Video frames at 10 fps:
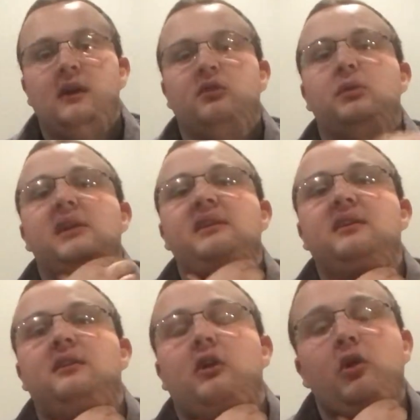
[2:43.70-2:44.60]
Because what that
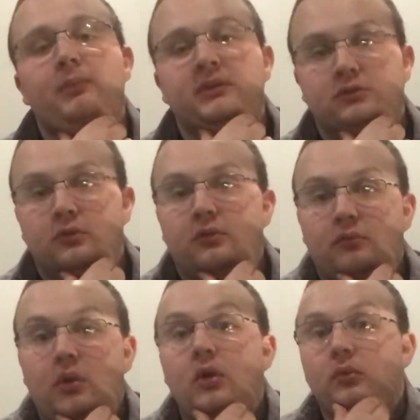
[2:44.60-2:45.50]
does is it opens your
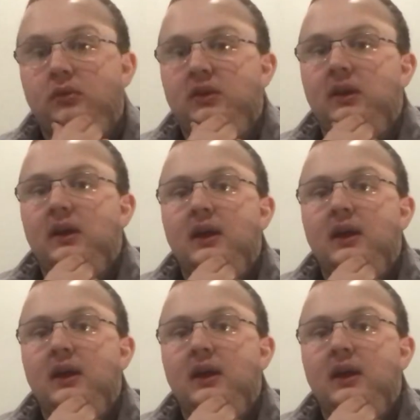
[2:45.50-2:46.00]
throat.